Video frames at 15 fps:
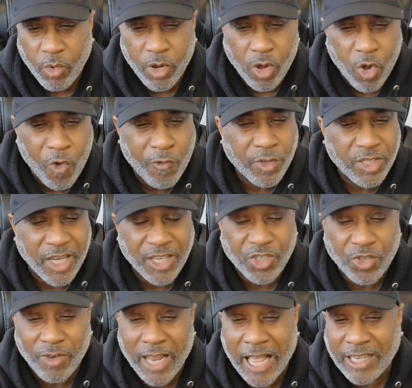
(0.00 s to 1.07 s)
We're over
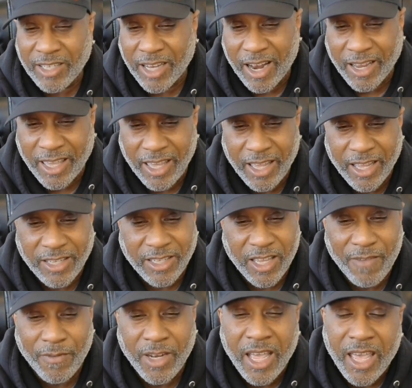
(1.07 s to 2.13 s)
sexualizing our kids,
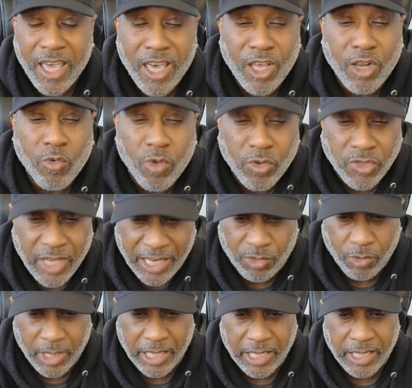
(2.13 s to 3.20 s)
even
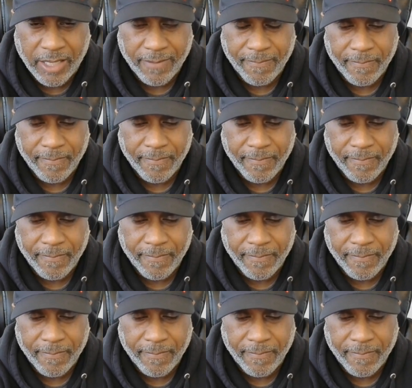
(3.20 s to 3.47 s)
heterosexually.